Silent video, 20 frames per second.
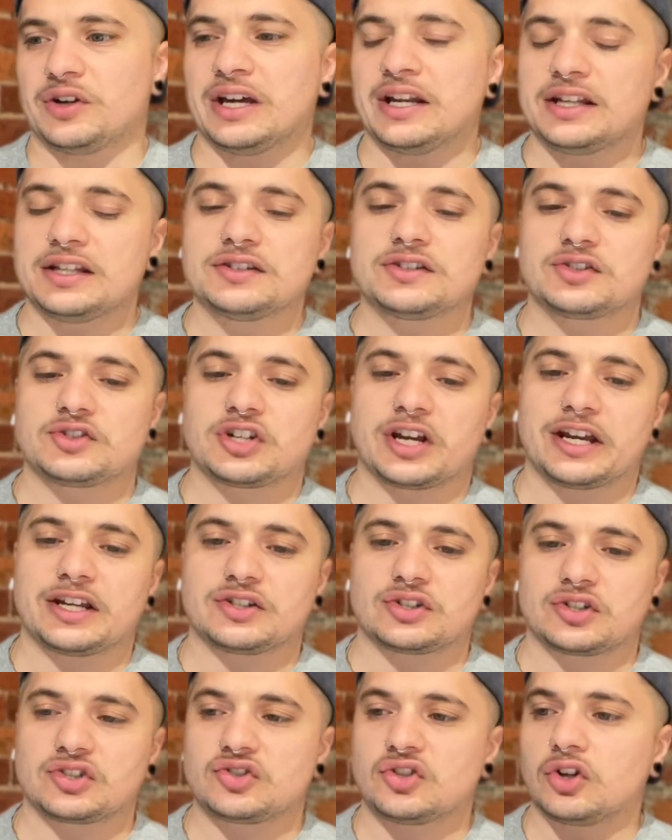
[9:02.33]
interchange,
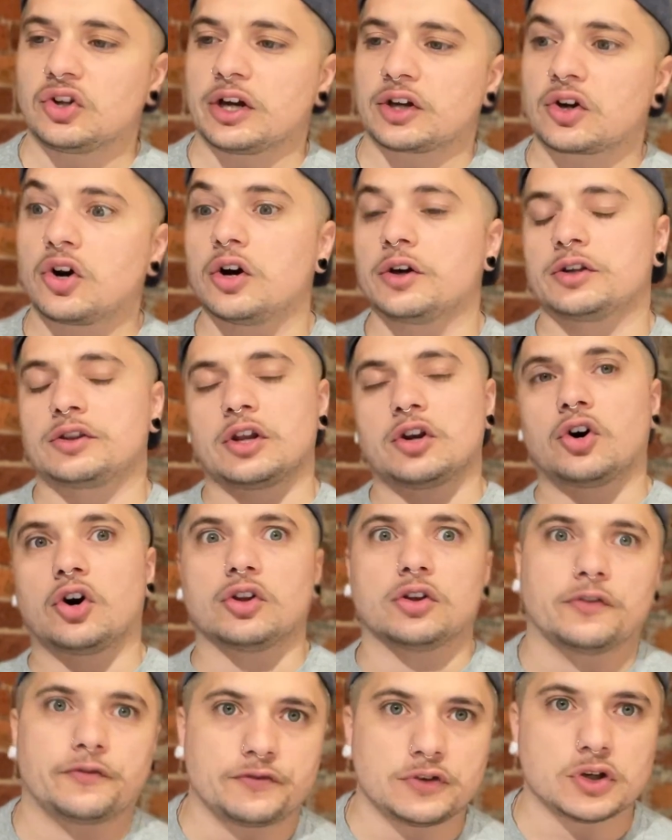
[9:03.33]
it's not like, they're not on
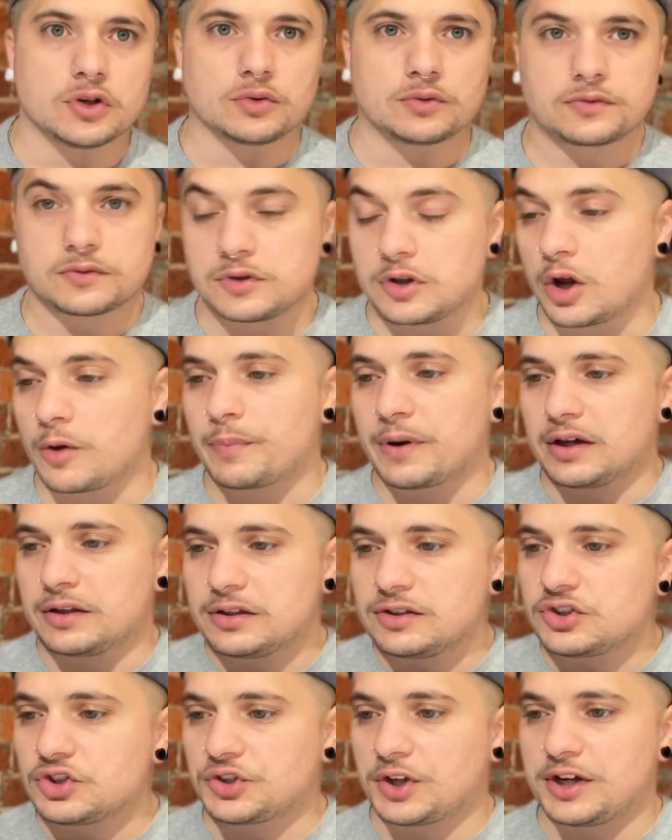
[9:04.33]
the field, but
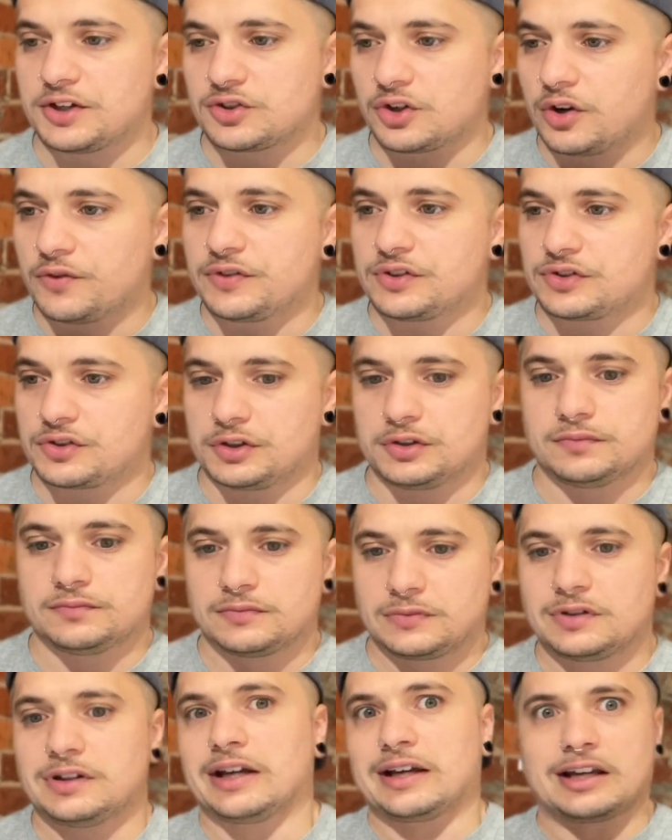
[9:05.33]
interchange, obviously,
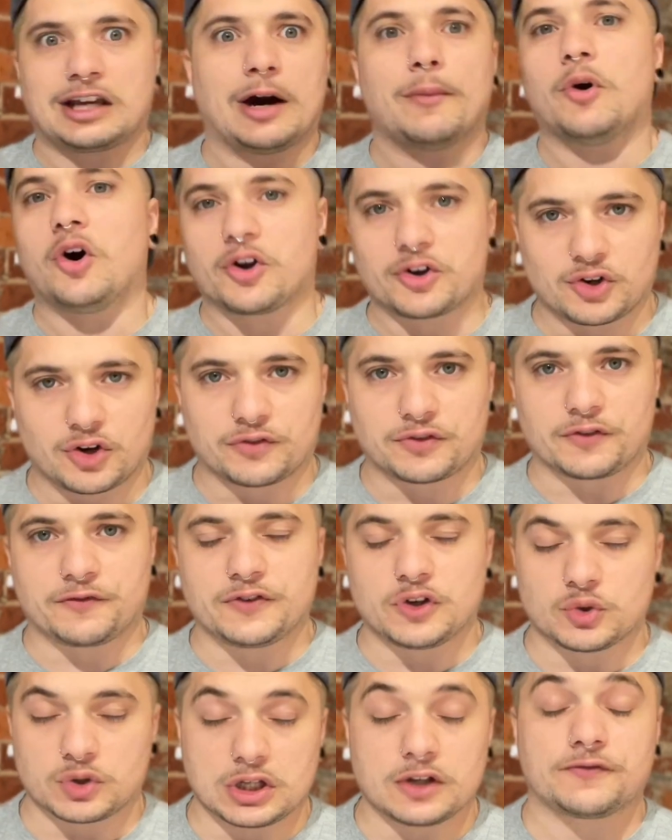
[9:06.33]
they can come on and off the
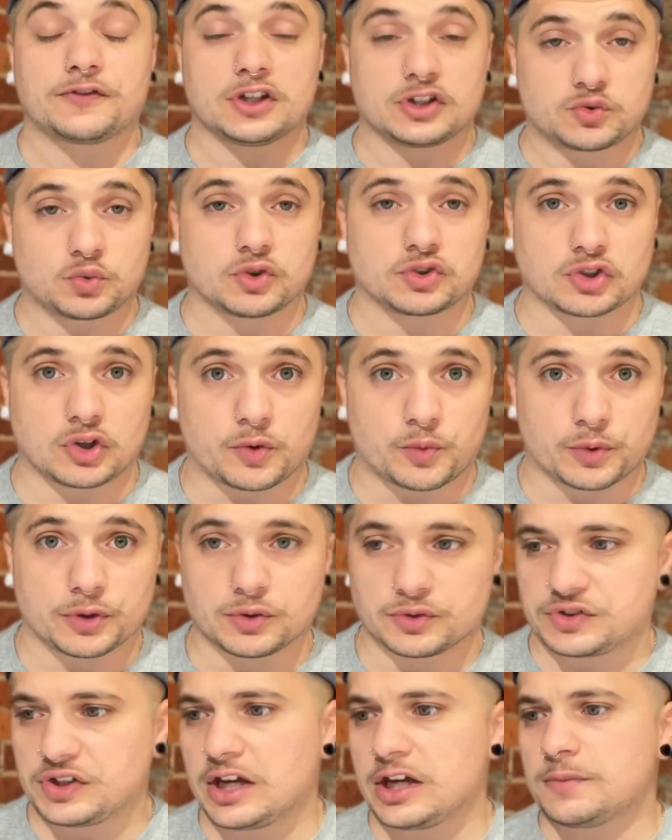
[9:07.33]
field if this was a real
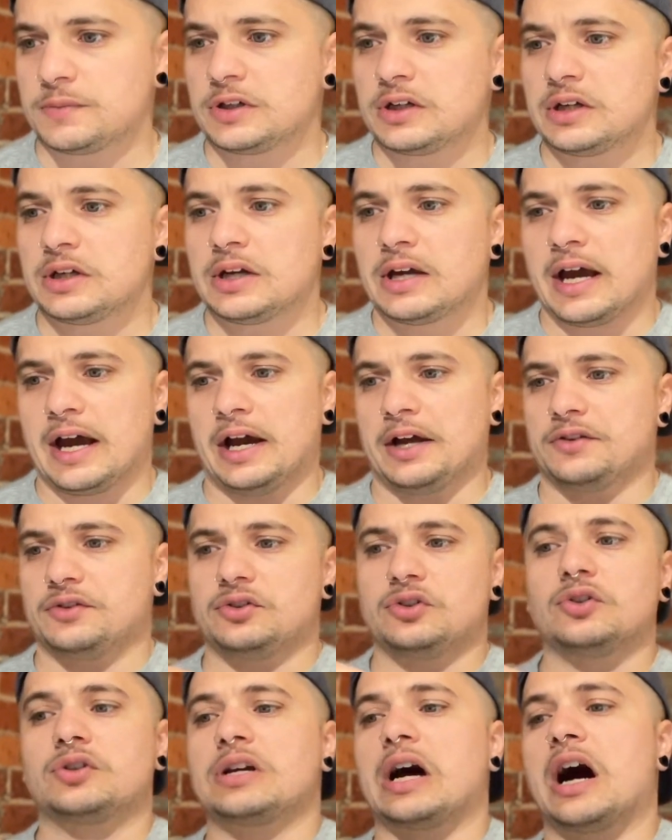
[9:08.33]
team, and
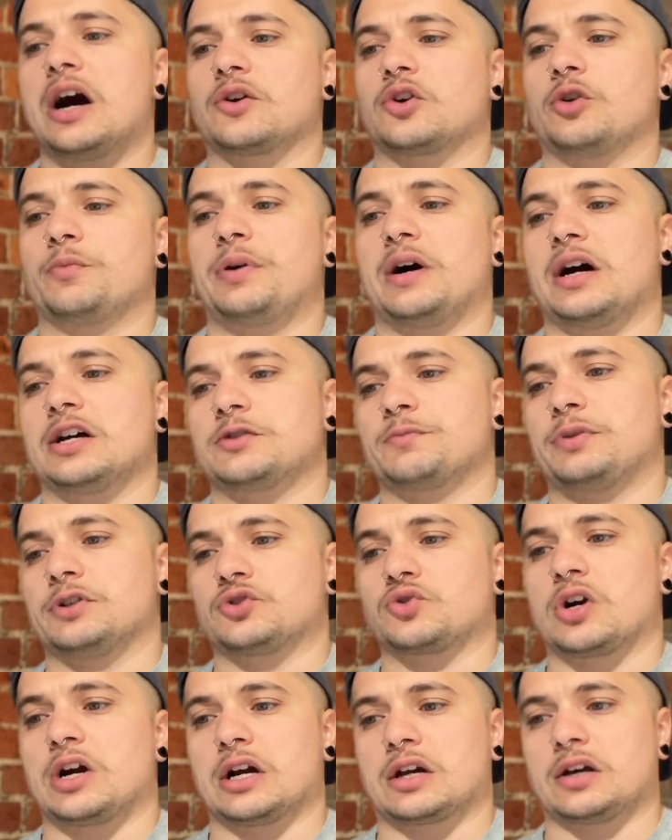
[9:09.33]
you can't go past
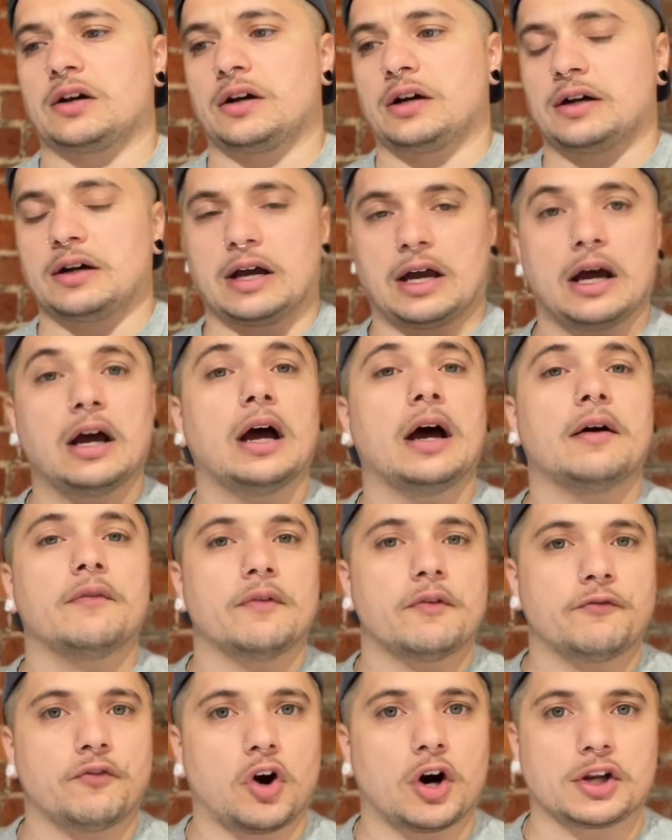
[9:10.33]
Petrarca and
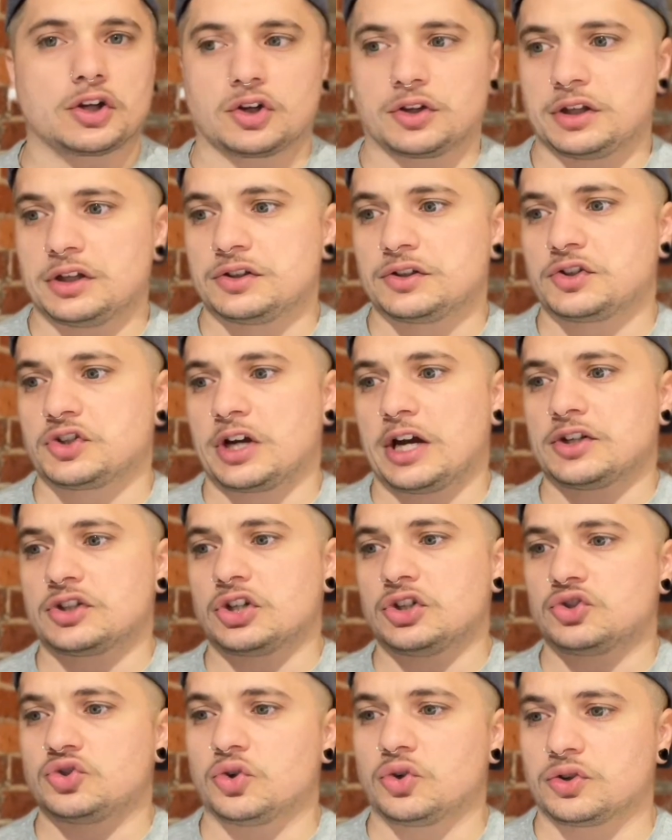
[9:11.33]
Mavani on the interchange
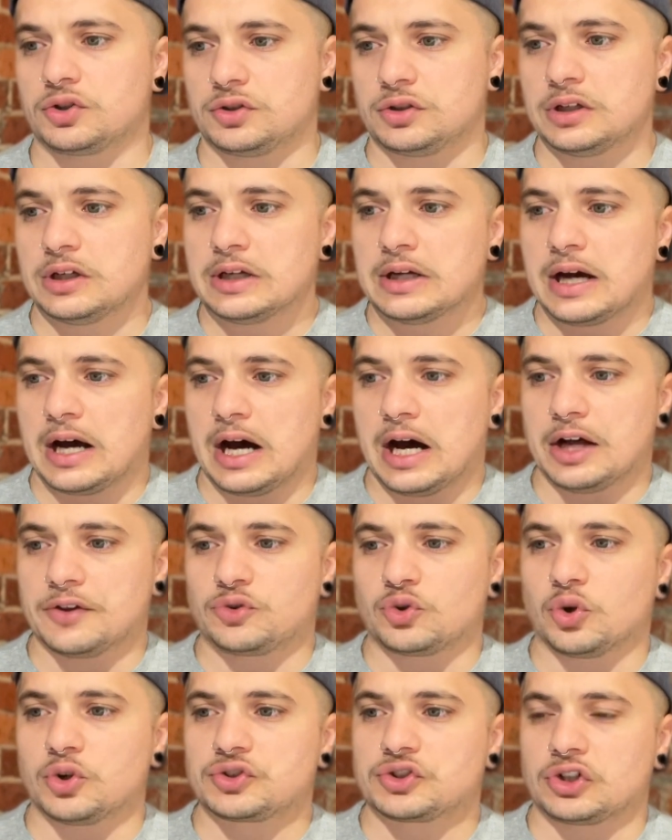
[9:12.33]
and Jordan
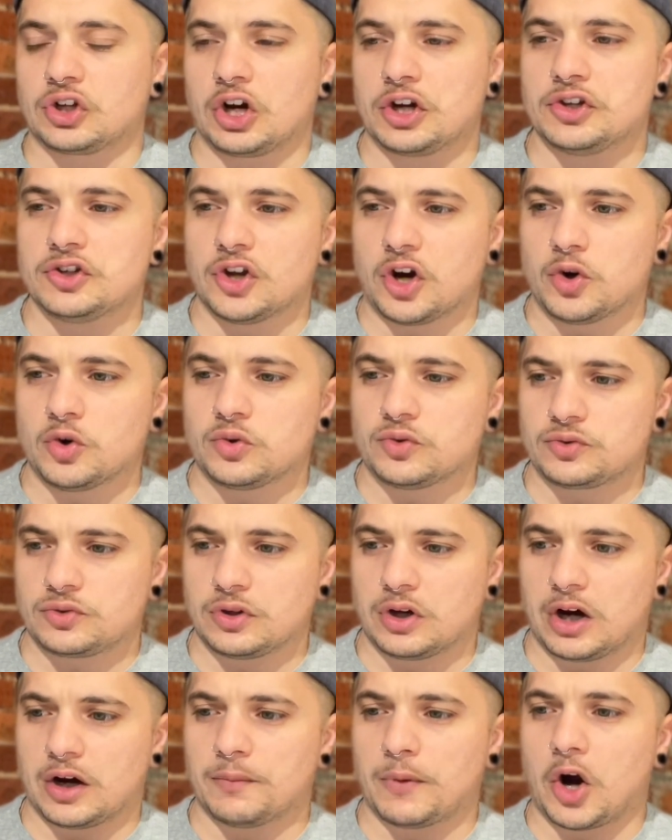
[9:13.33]
Dawson. I know
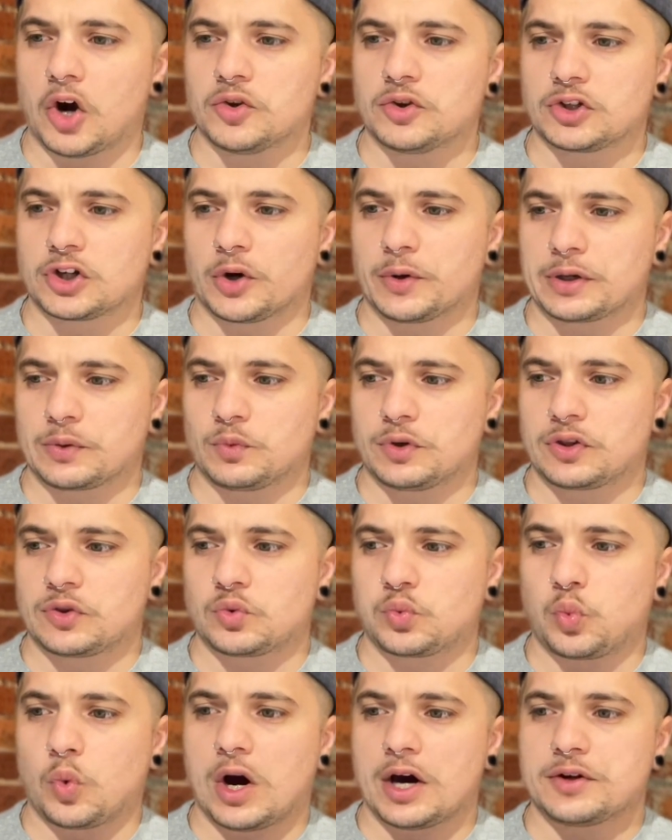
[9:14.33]
I'm only going
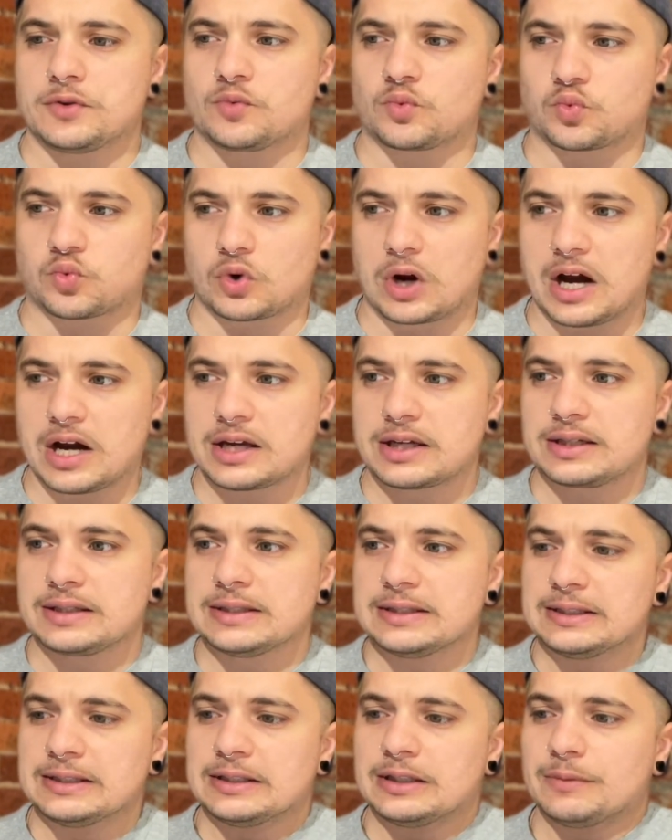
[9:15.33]
with one ruck,
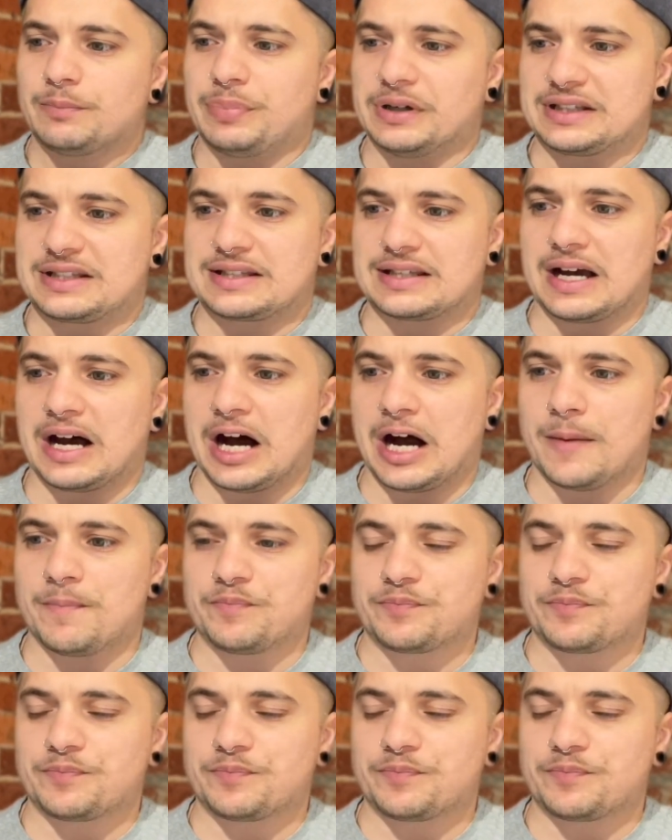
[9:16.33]
but, I